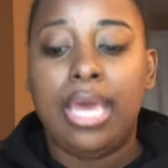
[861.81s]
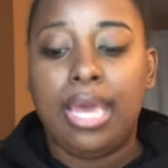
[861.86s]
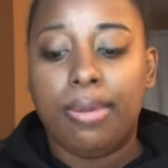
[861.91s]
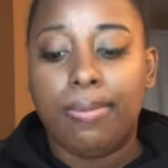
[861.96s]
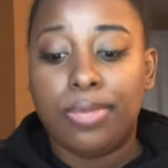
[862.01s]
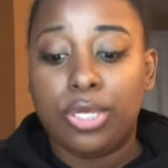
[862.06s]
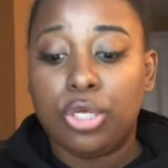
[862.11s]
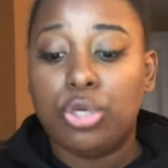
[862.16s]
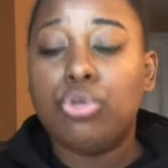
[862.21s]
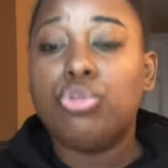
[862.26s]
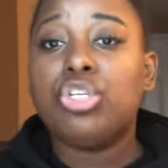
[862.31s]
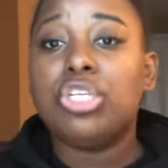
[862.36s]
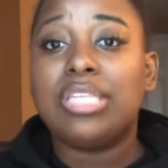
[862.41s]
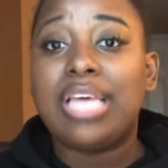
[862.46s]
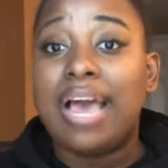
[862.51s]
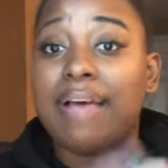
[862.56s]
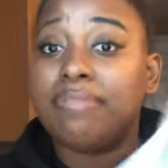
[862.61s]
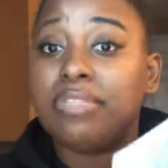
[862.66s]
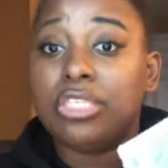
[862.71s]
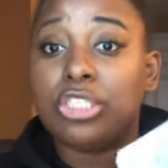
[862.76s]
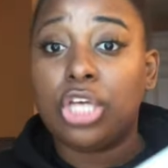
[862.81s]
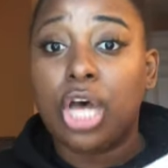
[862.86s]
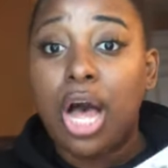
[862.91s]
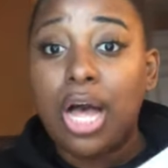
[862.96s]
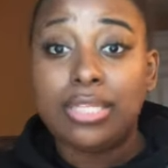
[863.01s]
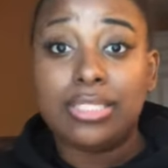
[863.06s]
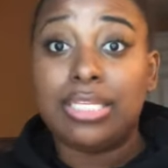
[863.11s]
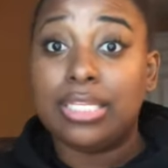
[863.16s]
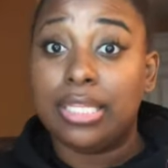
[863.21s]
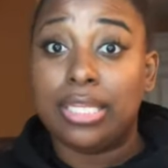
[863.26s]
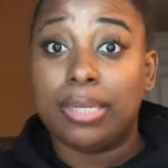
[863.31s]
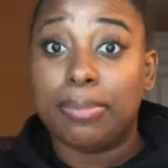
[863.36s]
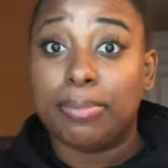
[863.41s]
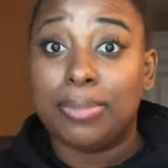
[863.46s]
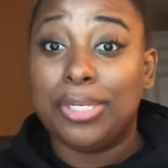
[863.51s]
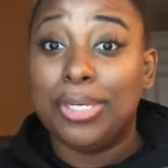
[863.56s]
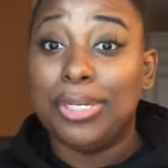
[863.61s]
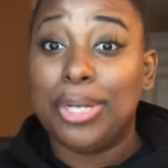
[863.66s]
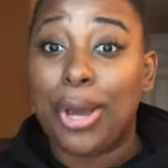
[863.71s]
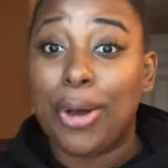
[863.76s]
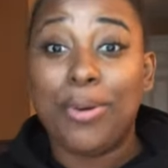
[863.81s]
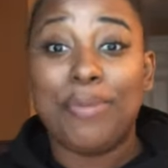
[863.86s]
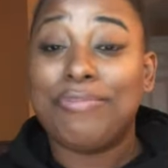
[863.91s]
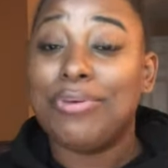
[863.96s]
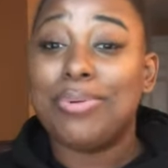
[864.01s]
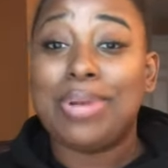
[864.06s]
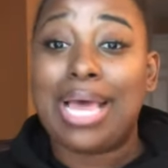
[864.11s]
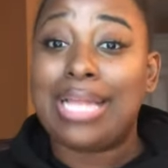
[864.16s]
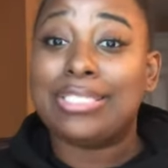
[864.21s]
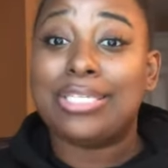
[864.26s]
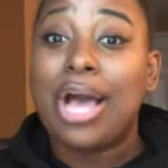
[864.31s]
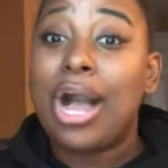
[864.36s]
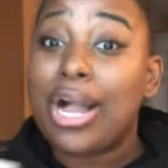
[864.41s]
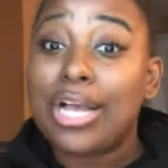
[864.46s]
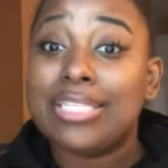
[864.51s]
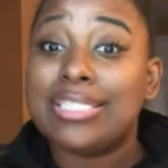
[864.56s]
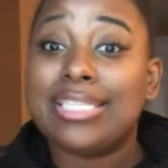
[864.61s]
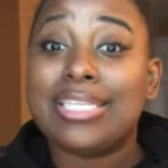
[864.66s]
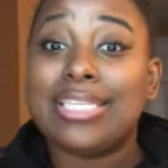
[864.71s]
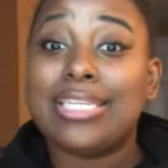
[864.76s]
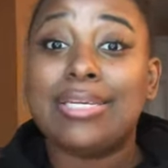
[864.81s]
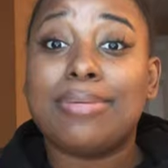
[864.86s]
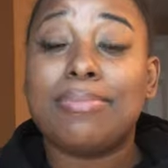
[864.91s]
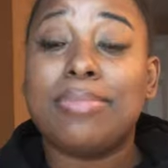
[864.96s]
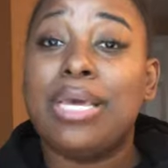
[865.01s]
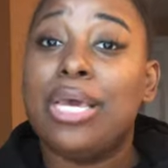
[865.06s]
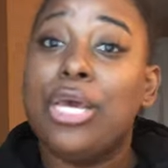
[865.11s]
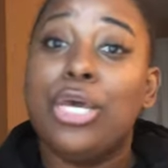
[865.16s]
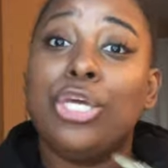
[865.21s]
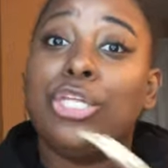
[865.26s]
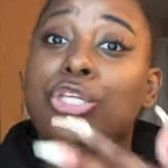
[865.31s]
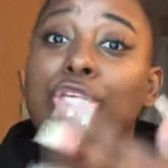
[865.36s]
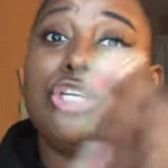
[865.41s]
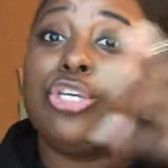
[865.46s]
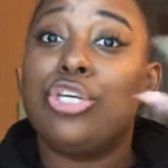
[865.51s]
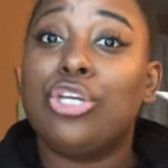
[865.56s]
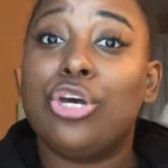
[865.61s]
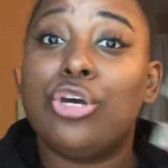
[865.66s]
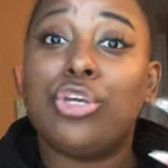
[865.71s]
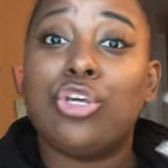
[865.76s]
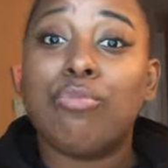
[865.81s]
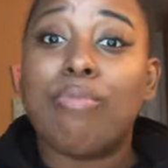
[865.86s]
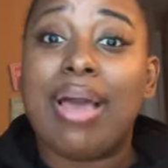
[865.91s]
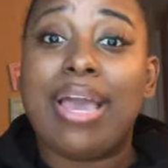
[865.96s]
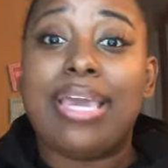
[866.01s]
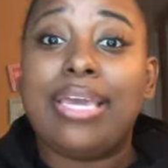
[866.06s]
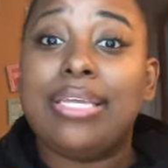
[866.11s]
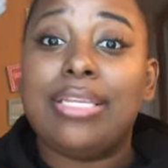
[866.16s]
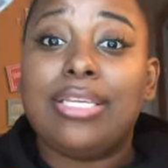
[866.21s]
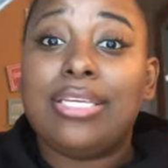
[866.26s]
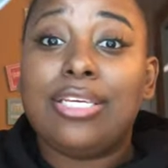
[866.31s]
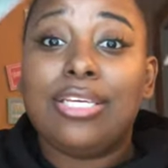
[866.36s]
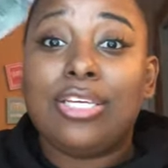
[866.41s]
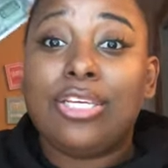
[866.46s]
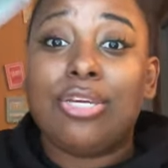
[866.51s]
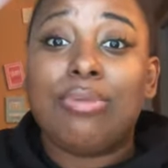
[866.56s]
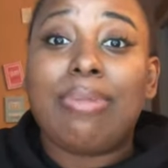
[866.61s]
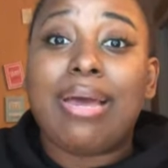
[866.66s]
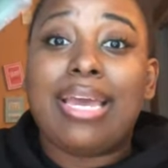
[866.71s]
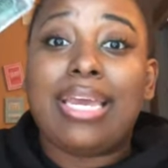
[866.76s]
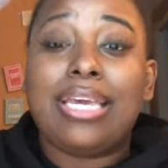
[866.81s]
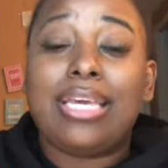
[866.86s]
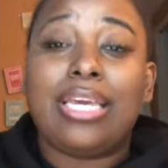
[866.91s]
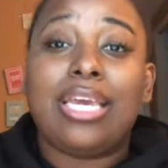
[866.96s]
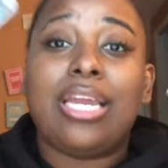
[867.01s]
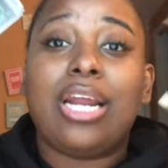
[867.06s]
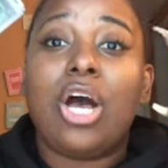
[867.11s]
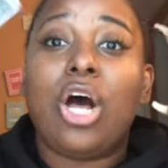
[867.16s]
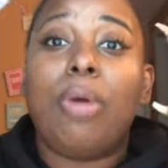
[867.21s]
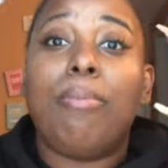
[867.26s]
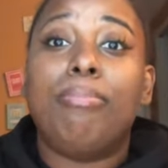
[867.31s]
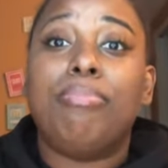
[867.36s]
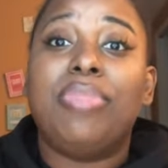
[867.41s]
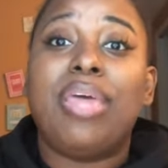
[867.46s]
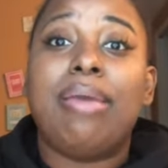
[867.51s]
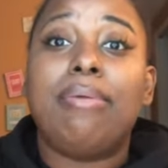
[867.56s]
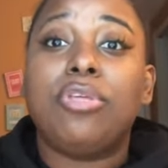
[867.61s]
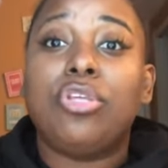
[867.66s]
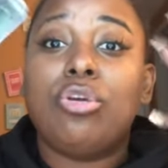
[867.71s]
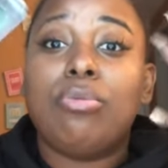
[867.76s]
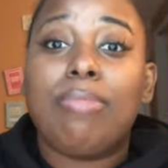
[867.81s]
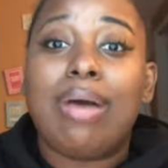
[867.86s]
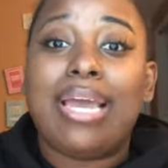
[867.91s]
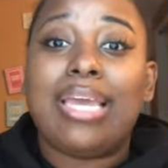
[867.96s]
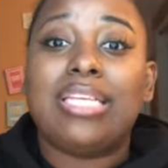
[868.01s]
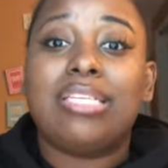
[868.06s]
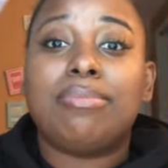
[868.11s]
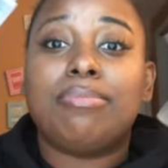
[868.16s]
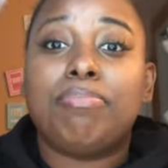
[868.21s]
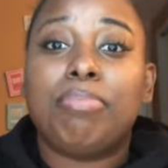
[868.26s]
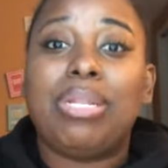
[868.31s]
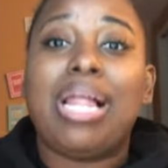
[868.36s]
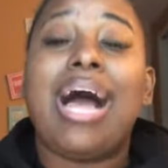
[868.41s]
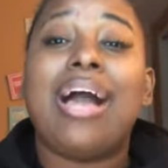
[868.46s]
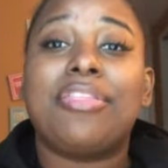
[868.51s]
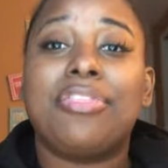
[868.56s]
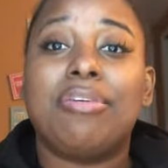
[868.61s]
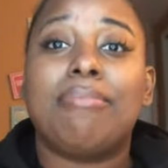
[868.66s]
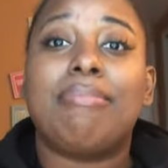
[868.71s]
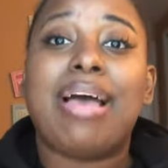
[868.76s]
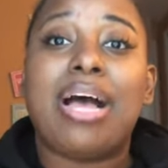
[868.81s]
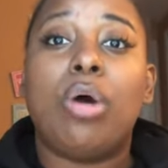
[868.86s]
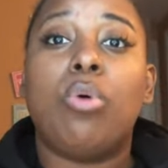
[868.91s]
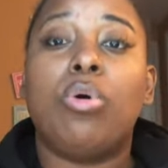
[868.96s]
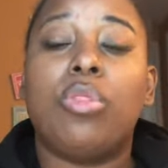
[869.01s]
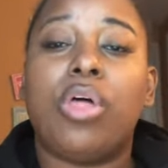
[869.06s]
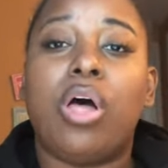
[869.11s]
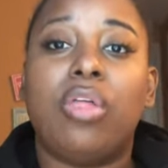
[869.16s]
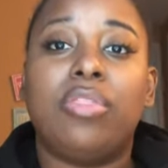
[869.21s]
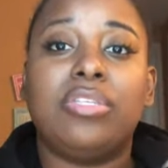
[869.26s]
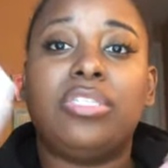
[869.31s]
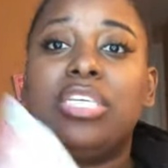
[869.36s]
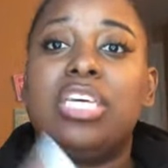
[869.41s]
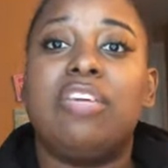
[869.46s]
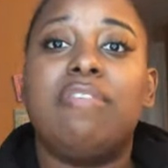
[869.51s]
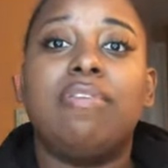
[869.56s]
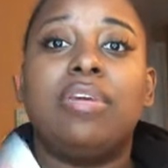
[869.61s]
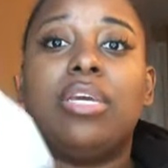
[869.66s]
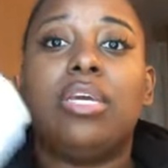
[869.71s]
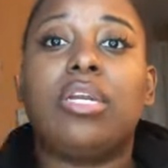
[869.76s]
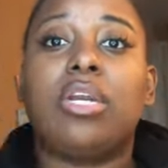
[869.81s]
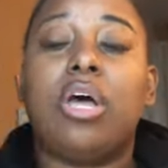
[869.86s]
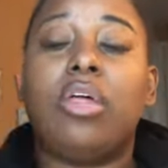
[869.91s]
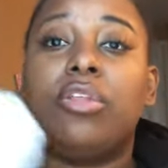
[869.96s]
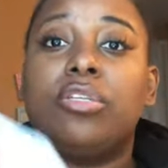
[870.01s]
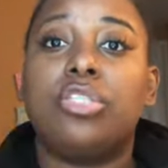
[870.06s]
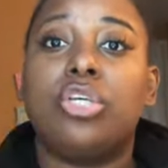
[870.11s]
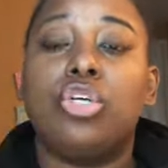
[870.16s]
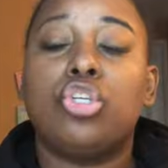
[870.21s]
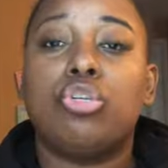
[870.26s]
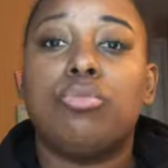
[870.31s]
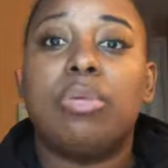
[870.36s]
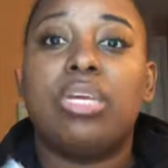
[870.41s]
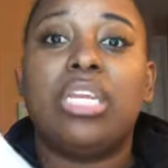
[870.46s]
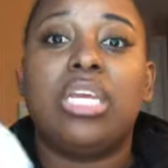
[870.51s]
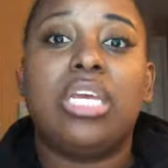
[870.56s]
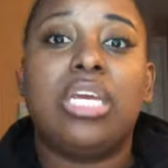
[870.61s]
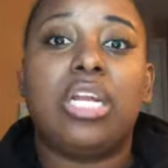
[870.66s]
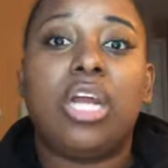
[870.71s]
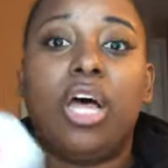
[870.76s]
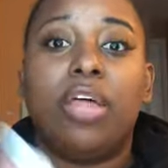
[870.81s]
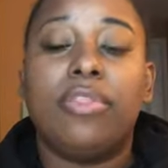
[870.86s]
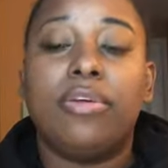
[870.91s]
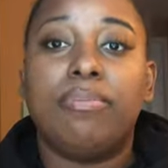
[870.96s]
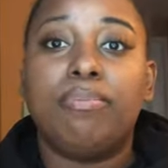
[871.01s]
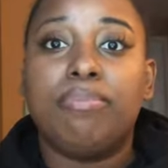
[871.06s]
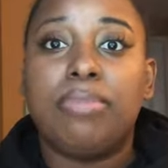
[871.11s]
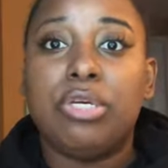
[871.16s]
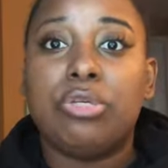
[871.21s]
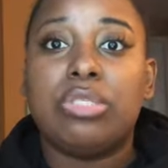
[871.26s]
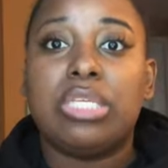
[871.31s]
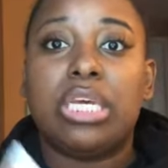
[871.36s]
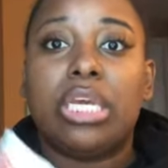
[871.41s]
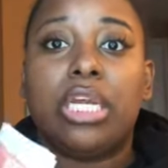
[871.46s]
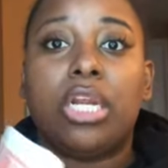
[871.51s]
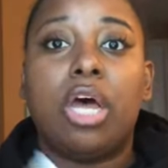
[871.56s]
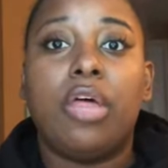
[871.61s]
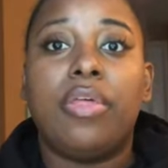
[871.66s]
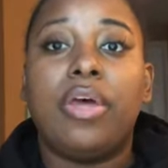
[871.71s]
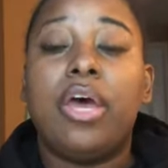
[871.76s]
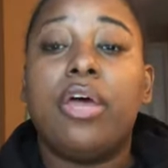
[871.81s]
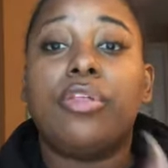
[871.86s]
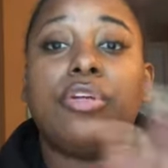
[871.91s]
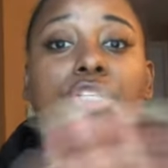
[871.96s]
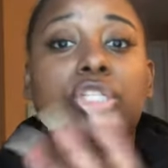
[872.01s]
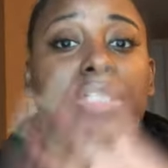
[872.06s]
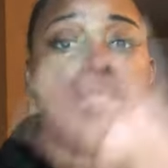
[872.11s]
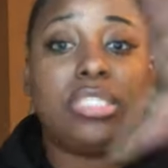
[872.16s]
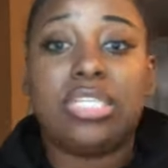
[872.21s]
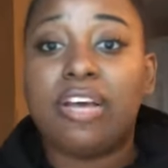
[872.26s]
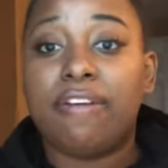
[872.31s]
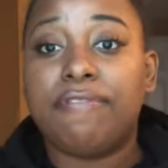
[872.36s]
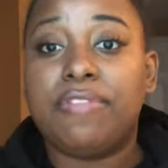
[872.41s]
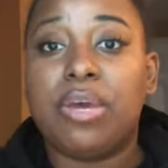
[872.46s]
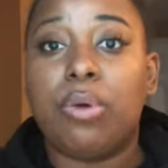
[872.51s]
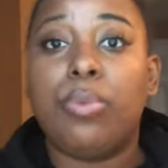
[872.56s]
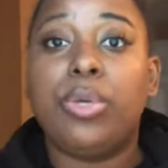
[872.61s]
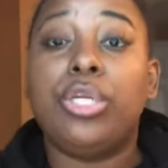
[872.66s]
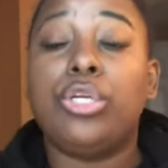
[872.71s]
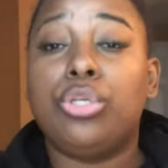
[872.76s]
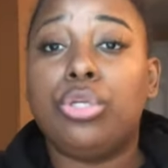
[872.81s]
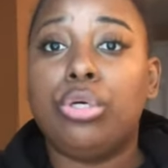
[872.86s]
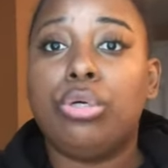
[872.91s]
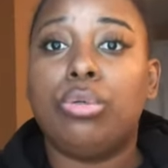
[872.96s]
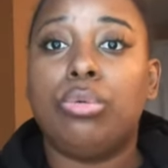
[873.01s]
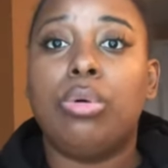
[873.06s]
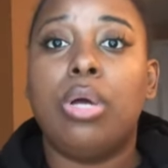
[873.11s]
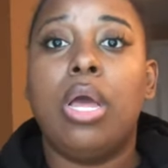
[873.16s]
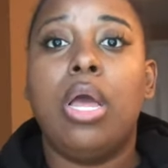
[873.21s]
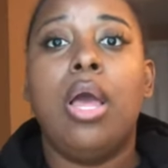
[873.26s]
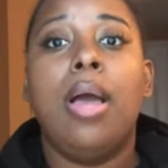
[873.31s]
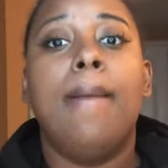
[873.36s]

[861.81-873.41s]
i mean you just have to talk to them you know if you're not talking to them you know you might you might get all they you might block them out with all the tv and all the social media and all the music and all the other stuff that we do